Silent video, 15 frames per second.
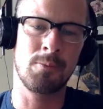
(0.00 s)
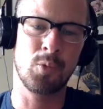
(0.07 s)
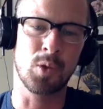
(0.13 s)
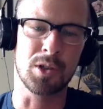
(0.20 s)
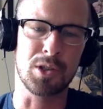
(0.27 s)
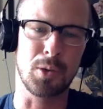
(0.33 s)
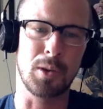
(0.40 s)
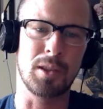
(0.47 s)

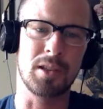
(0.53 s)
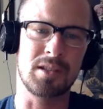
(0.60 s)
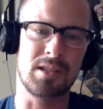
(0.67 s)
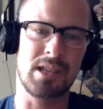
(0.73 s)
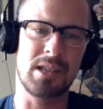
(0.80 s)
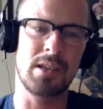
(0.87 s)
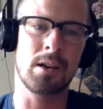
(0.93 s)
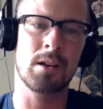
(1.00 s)
we're doing the
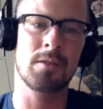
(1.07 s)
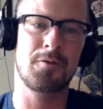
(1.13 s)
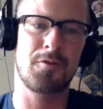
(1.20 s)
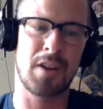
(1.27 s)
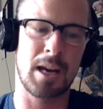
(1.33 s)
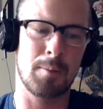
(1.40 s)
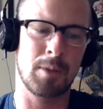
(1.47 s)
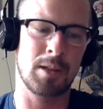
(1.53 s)
D Hart
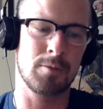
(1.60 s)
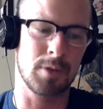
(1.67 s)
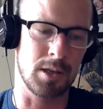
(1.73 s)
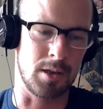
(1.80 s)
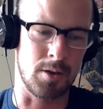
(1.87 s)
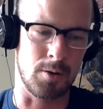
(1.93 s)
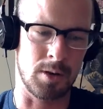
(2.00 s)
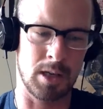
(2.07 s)
family
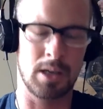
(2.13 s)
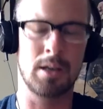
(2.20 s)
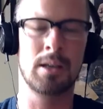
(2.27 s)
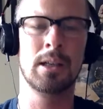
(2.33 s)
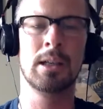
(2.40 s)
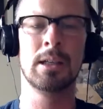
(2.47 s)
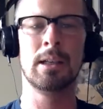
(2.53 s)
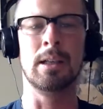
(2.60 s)
reunion
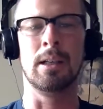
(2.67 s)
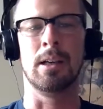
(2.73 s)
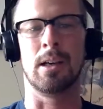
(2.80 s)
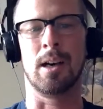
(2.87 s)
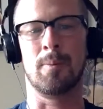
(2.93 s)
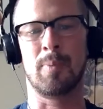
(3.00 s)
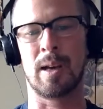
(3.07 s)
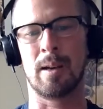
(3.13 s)

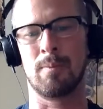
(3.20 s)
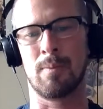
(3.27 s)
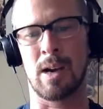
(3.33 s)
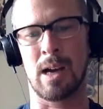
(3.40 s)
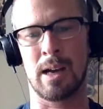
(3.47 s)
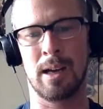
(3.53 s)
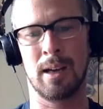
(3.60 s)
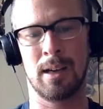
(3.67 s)
up at
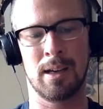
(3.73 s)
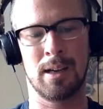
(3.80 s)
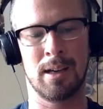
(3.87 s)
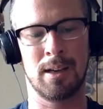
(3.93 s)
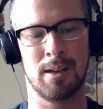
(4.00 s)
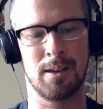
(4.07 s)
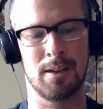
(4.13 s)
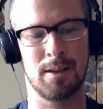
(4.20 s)

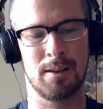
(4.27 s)
my